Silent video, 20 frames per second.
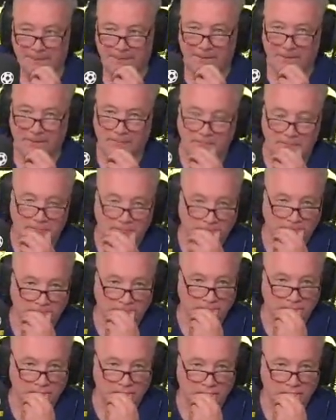
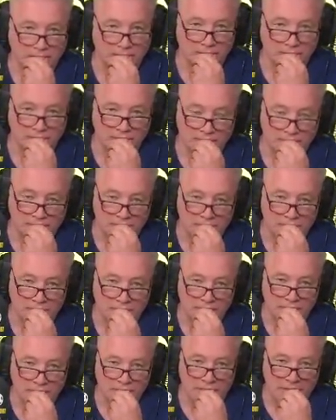
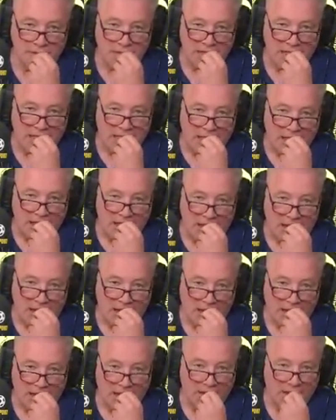
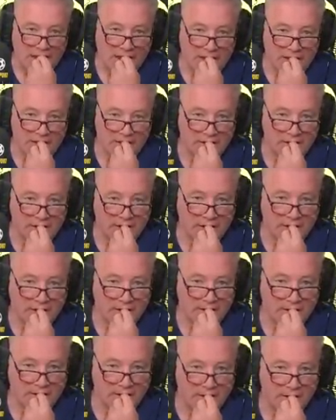
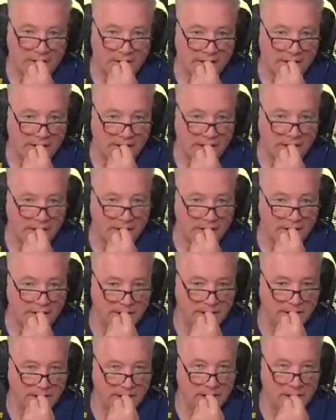
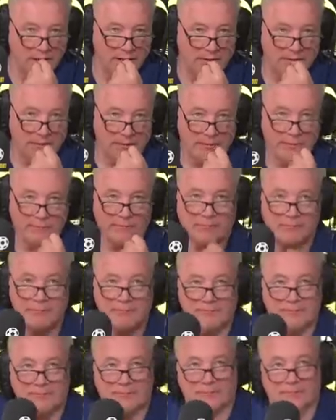
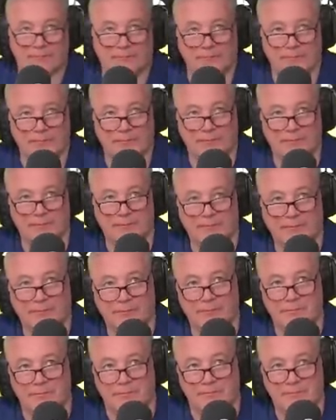
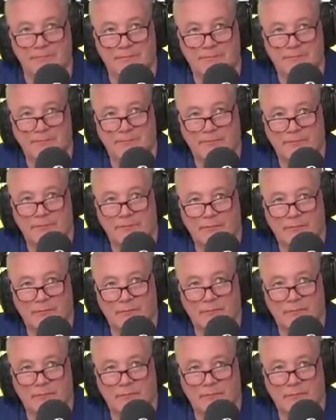The person shown says nothing.